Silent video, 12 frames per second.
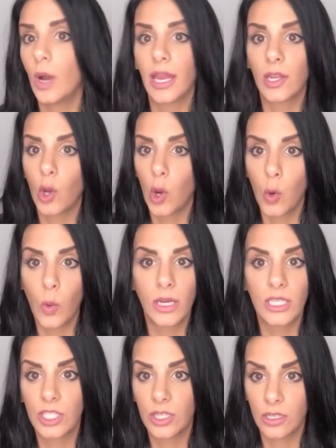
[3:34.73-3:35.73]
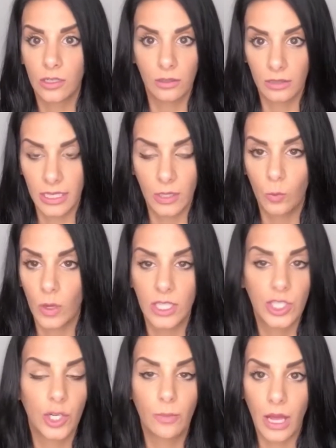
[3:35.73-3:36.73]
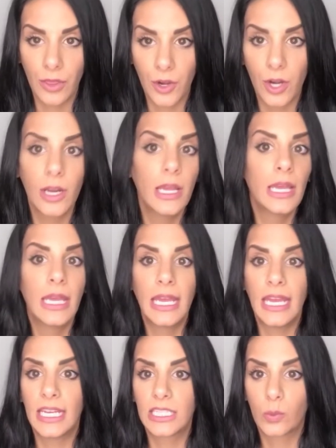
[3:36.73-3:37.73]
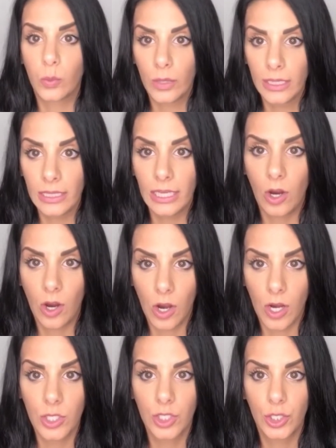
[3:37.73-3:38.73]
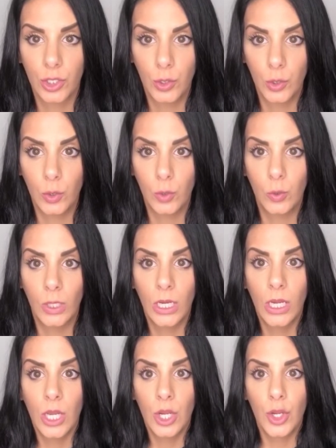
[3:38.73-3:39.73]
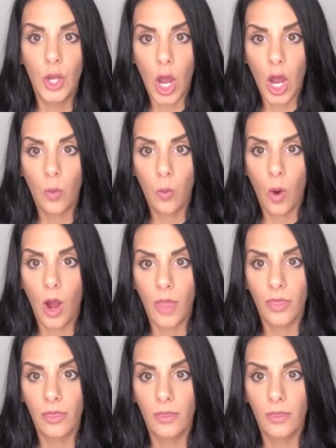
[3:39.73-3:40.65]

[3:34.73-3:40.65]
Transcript: I know when it's your, like, when it's your mother, it's really hard to not want